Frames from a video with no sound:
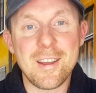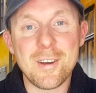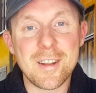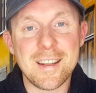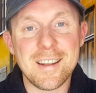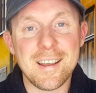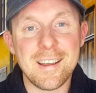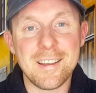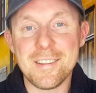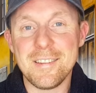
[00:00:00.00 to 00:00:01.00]
gone
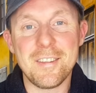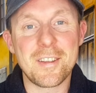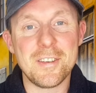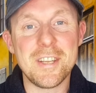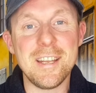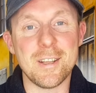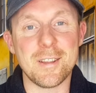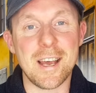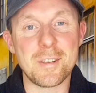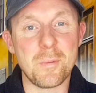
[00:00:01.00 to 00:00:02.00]
and
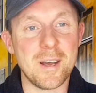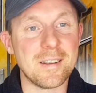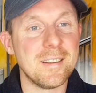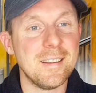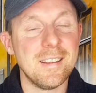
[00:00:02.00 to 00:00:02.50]
discontinued that one,